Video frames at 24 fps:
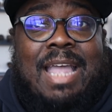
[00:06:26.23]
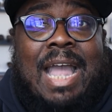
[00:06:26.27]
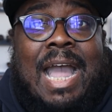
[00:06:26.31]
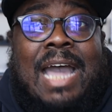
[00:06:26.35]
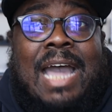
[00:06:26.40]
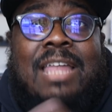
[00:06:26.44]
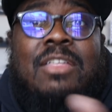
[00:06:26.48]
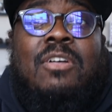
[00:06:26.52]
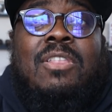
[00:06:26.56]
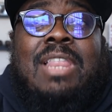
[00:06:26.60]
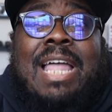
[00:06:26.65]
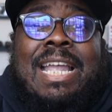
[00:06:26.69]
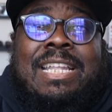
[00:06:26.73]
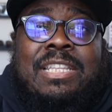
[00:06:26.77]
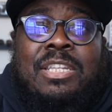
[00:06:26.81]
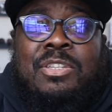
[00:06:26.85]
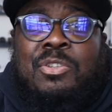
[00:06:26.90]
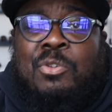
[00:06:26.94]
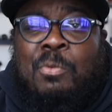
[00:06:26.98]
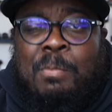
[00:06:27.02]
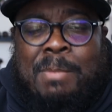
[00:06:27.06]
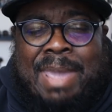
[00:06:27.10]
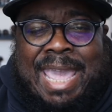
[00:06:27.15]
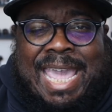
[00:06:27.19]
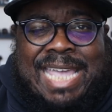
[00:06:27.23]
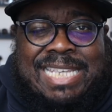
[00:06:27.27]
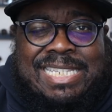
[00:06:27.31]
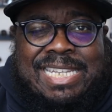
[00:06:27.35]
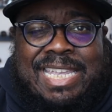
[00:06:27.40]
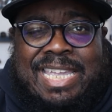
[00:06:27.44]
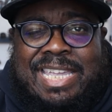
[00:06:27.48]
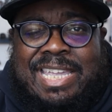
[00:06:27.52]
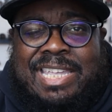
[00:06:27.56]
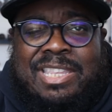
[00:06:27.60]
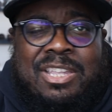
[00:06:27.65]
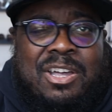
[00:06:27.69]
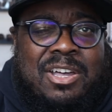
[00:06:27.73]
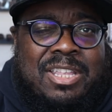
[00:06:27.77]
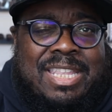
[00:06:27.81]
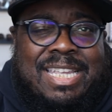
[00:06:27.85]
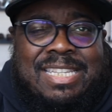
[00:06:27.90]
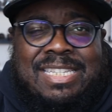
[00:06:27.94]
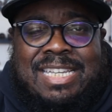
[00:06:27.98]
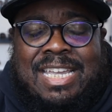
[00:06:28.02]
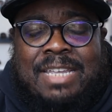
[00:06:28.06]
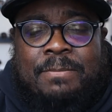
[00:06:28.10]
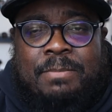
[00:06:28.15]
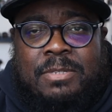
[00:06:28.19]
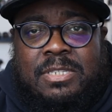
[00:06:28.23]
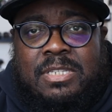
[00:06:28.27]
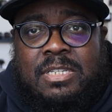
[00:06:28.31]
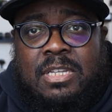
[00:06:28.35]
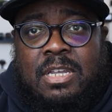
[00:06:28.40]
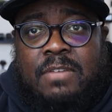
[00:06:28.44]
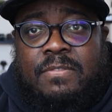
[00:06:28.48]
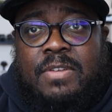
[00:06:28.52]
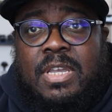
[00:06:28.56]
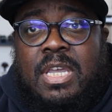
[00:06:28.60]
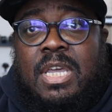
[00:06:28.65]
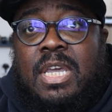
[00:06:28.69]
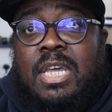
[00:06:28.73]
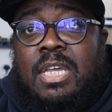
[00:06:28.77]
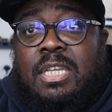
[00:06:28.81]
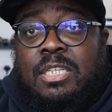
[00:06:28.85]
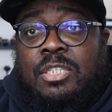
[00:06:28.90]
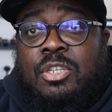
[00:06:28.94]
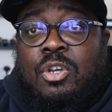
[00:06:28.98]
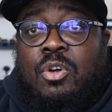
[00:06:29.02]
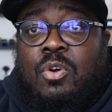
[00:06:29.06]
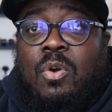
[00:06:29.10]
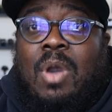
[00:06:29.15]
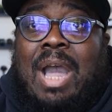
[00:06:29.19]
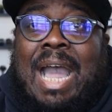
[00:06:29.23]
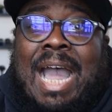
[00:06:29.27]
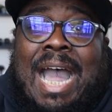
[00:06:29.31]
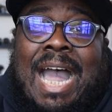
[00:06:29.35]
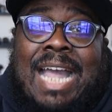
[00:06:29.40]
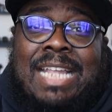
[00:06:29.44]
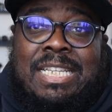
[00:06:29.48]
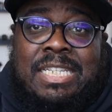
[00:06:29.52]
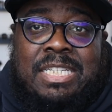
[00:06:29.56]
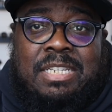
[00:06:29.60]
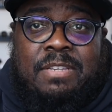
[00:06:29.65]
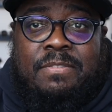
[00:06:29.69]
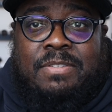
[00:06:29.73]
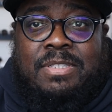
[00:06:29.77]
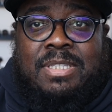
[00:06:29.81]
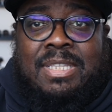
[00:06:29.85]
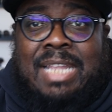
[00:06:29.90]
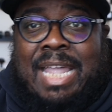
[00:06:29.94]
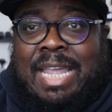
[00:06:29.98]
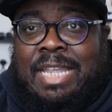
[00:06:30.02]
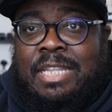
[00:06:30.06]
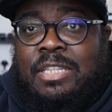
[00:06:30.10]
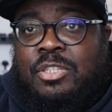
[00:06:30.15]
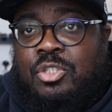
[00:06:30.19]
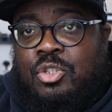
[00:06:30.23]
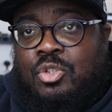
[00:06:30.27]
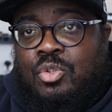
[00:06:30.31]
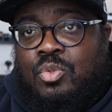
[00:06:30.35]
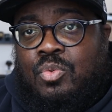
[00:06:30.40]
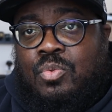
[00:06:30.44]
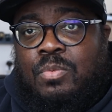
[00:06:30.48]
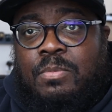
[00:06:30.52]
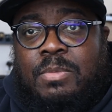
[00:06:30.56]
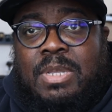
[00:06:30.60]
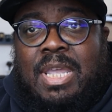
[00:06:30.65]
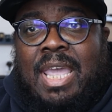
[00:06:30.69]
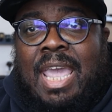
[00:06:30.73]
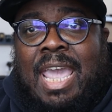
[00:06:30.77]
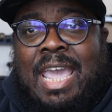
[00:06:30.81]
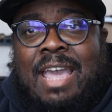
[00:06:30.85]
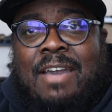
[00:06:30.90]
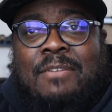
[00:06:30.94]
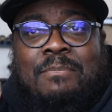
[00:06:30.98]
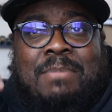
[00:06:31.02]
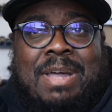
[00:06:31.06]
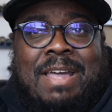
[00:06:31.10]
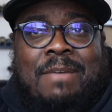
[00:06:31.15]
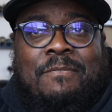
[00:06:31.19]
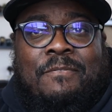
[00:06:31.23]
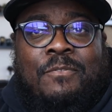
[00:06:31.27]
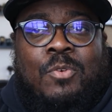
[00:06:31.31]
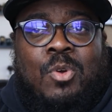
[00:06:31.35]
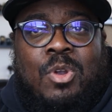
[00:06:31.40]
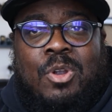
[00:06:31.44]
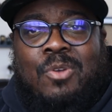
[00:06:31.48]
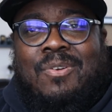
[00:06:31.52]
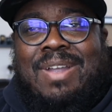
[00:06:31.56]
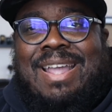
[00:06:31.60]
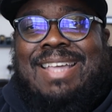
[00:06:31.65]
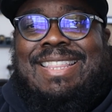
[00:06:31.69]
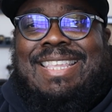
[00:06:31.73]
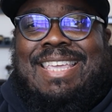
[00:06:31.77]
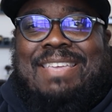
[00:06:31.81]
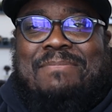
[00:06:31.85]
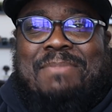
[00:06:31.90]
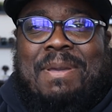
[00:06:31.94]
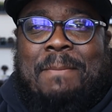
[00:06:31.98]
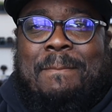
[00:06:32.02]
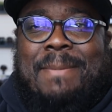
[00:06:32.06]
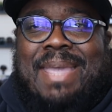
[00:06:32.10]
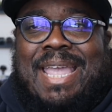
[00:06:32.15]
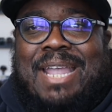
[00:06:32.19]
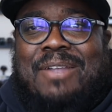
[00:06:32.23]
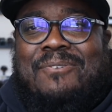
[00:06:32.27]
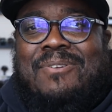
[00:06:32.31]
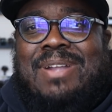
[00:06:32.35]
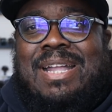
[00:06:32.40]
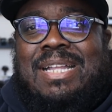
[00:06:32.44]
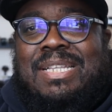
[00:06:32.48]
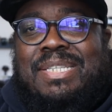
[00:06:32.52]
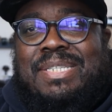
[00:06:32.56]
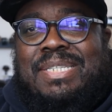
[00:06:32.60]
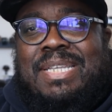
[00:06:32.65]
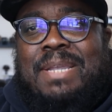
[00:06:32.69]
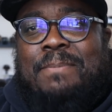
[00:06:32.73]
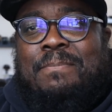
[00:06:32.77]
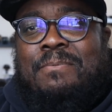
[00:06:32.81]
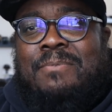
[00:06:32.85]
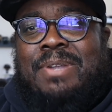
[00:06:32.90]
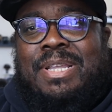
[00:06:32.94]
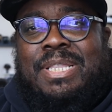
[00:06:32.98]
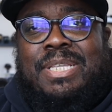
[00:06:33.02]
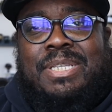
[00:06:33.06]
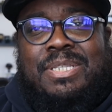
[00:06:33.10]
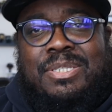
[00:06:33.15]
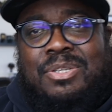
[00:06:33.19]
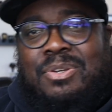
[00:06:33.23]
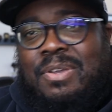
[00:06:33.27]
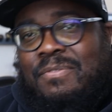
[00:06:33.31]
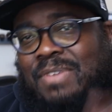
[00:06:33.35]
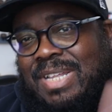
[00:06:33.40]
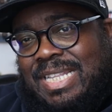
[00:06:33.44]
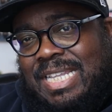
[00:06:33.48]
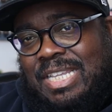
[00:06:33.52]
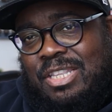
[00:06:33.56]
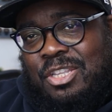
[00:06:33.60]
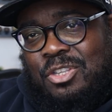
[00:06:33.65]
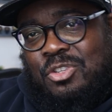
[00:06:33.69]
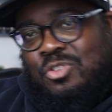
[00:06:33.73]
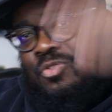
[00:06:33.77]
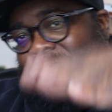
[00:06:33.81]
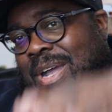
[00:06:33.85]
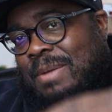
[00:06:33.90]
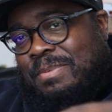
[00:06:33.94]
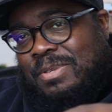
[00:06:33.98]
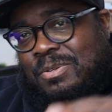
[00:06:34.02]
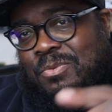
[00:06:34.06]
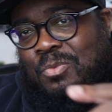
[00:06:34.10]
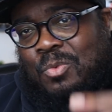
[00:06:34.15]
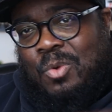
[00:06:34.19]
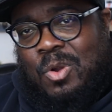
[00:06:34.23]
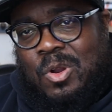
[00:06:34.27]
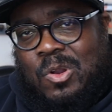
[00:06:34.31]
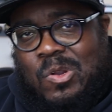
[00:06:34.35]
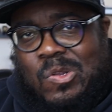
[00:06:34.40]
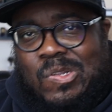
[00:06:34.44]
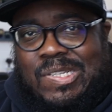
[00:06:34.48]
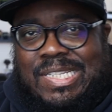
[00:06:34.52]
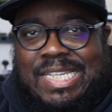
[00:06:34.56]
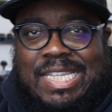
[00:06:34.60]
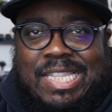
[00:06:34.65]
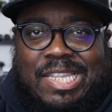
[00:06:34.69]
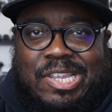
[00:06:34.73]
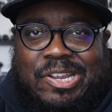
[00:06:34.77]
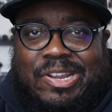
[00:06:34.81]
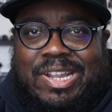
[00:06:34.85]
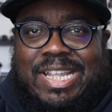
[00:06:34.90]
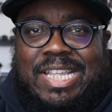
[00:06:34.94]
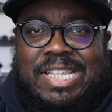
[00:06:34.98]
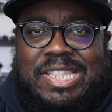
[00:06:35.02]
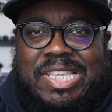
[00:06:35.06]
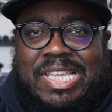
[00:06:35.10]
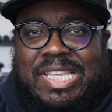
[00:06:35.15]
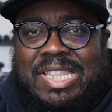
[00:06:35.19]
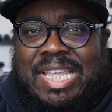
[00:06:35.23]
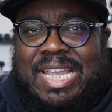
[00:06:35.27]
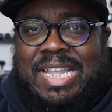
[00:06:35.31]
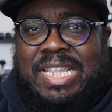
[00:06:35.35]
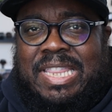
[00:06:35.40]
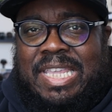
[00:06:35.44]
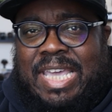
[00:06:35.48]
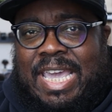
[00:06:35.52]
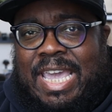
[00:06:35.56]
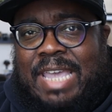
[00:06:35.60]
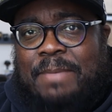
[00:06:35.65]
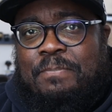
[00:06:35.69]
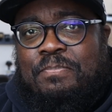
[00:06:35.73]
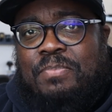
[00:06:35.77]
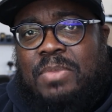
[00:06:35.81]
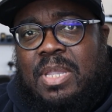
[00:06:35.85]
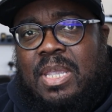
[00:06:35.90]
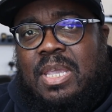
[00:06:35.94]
I don't like to do masking and all that type of stuff. So I just like to have my foreground and my background separated. So if I need to drop some words in there or anything like that,